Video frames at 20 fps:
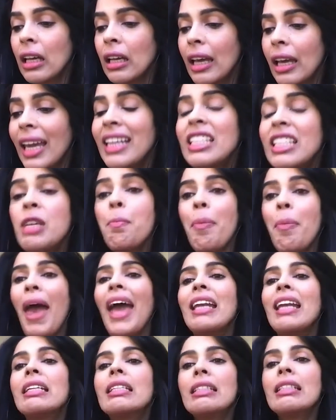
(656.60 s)

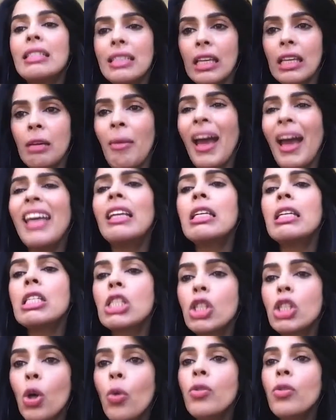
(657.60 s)
independent cinema, it is
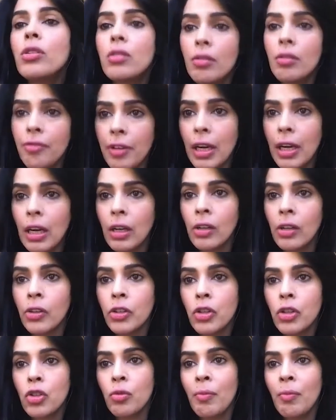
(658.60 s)
so difficult
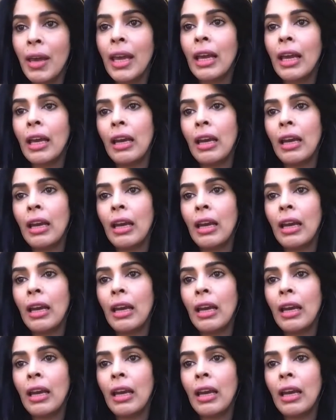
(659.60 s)
to make an